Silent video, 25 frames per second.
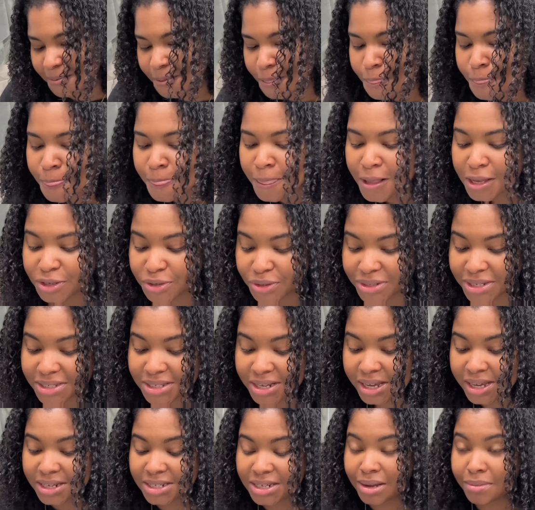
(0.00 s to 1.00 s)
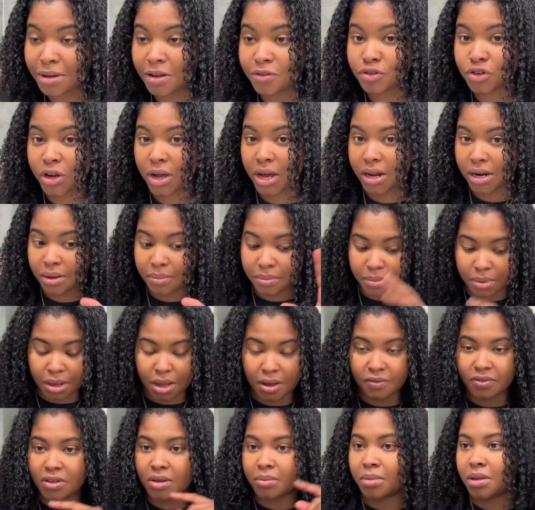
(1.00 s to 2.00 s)
so it's the second time I've tried them,
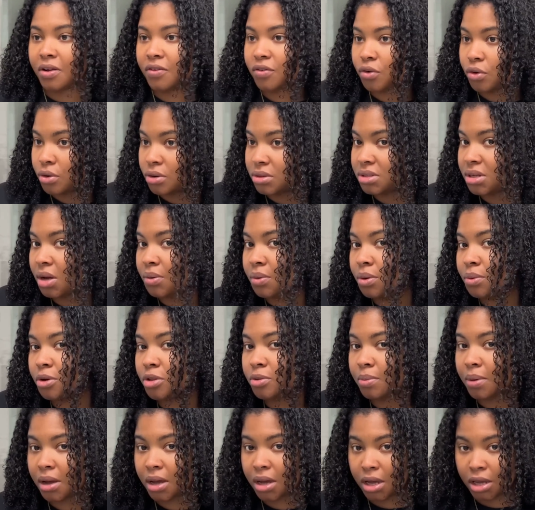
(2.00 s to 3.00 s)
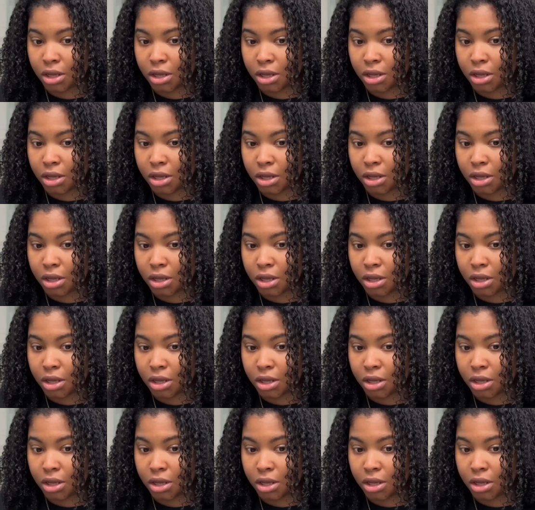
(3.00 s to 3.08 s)
love them. And of course I went with my